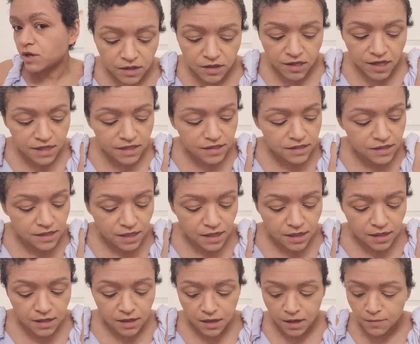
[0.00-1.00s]
That's
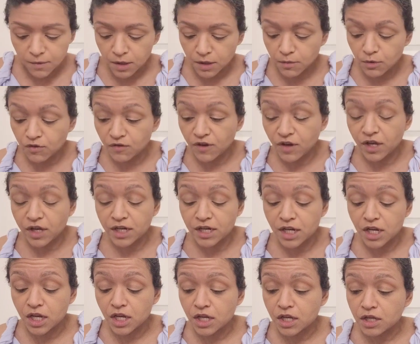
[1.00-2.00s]
done. I'm going to move on
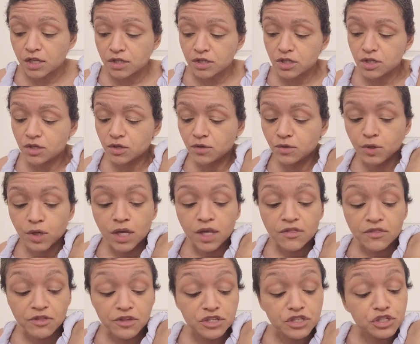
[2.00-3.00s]
to
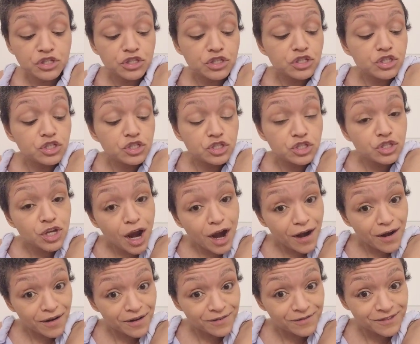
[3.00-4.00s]
the
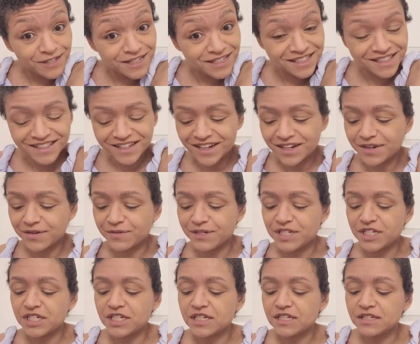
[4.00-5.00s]
star of this look,
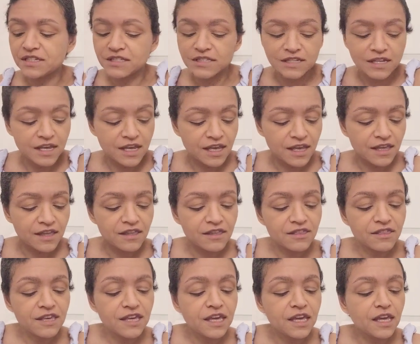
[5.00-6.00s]
which is
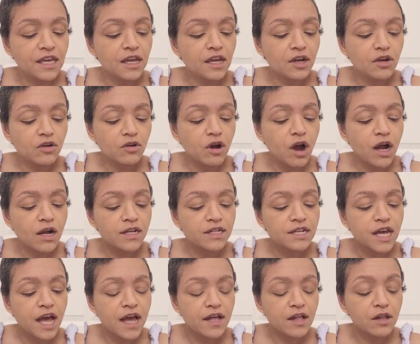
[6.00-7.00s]
the
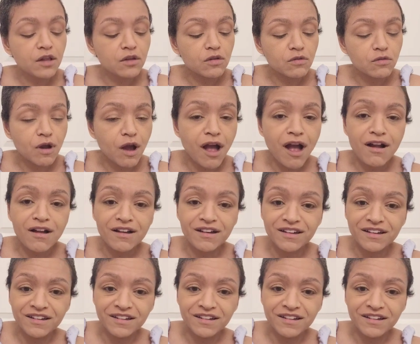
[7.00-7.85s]
Crocodile Rock